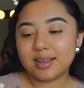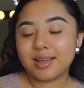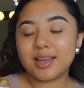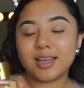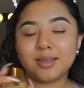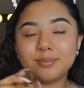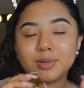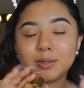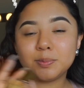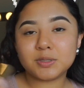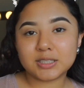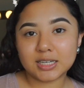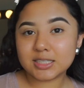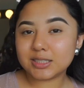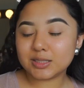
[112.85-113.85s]
I'm
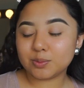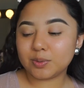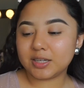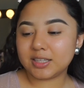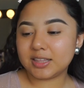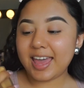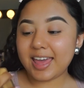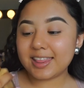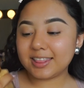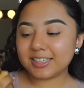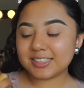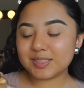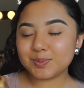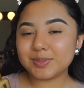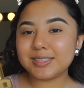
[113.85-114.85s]
obsessed with. And
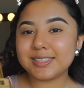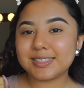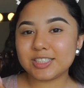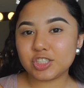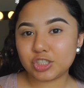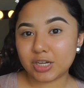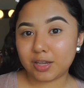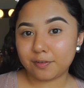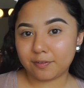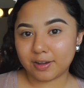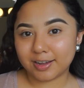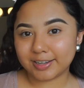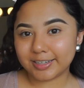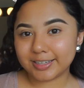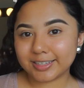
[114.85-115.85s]
this one is in shade
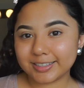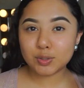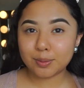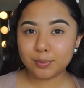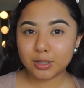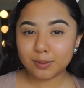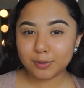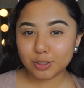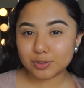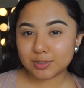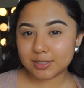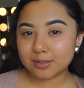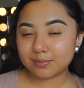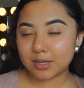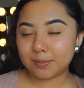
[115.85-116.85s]
Fawn. So I'm going to be
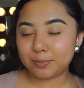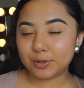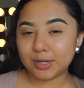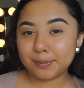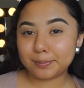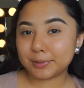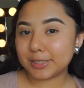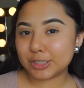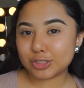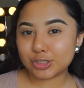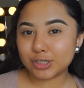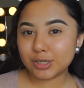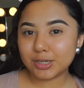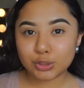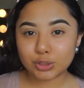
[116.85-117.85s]
using my Beauty
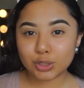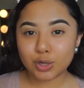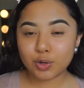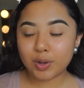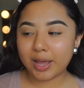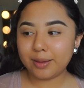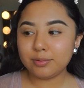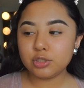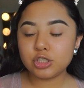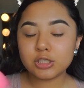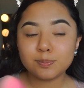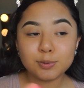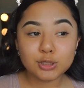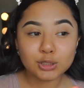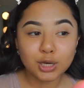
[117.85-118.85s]
Blender. So I will
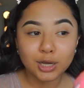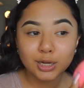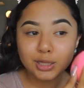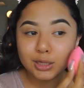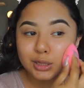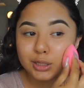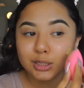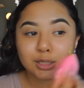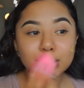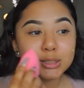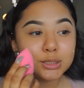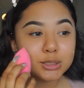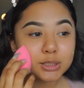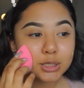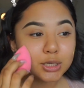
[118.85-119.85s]
just be dotting
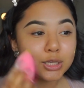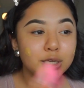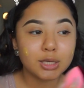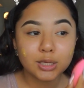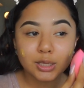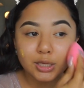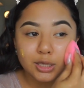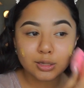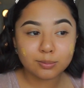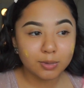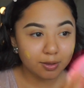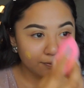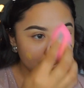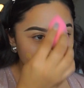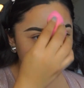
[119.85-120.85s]
this in
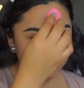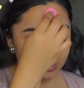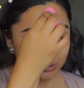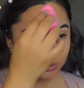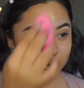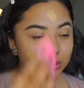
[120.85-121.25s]
my face,